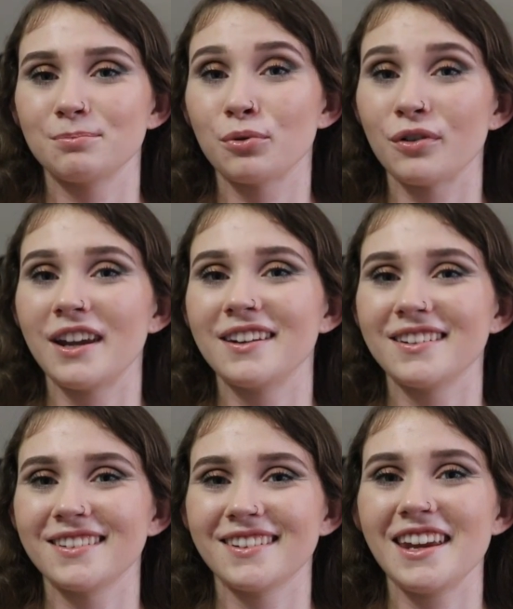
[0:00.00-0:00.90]
print
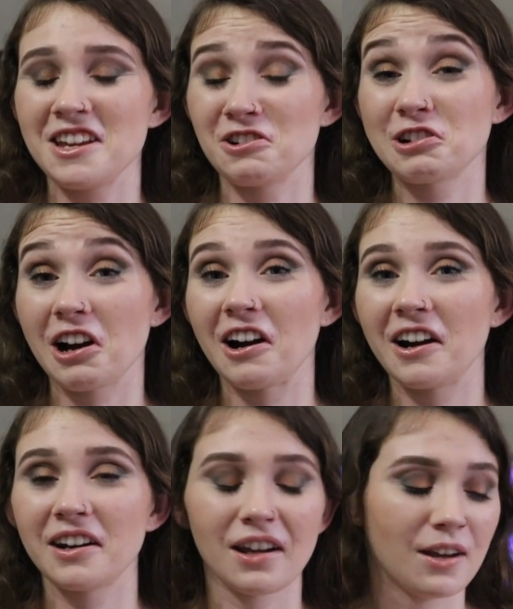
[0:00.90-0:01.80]
each
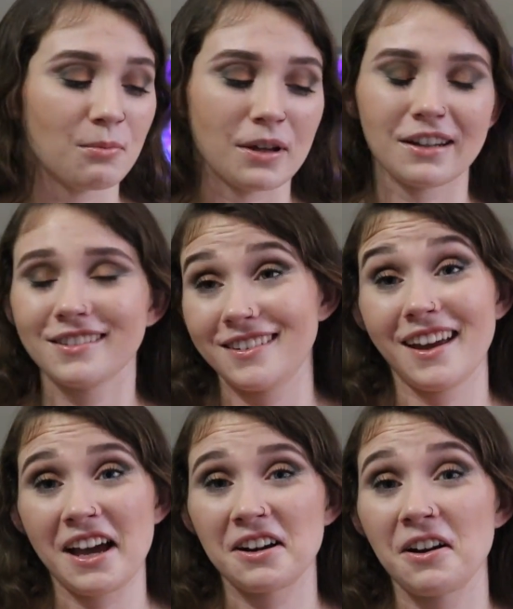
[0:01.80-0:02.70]
card, but
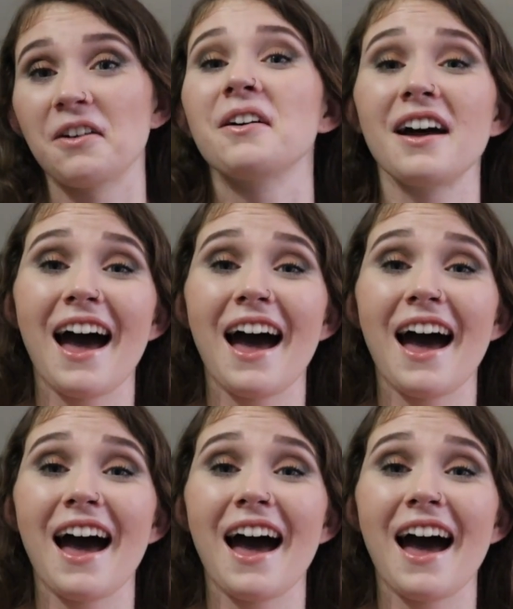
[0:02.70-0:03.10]
I don't know.